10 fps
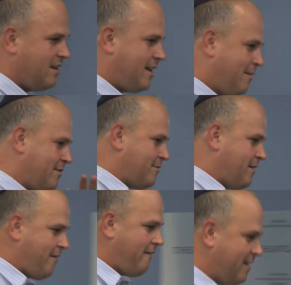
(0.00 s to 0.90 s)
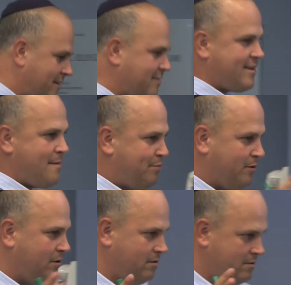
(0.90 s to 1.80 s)
And I want a very a
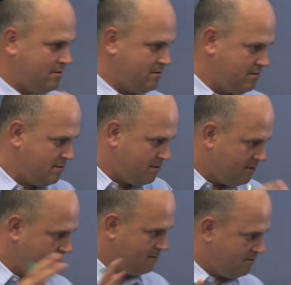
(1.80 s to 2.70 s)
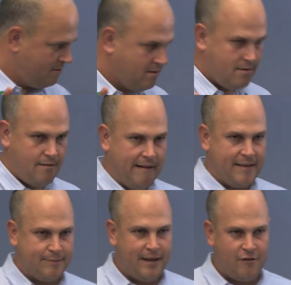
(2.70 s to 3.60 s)
simple
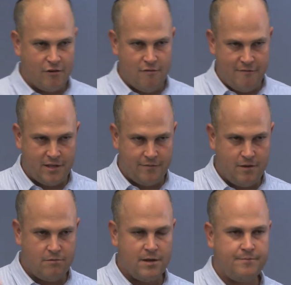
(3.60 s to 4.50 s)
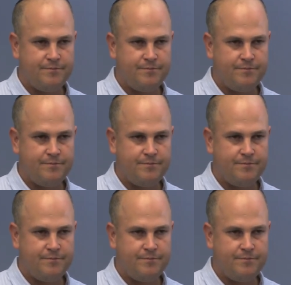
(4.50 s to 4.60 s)
explanation of Rav Tzvi Yehuda.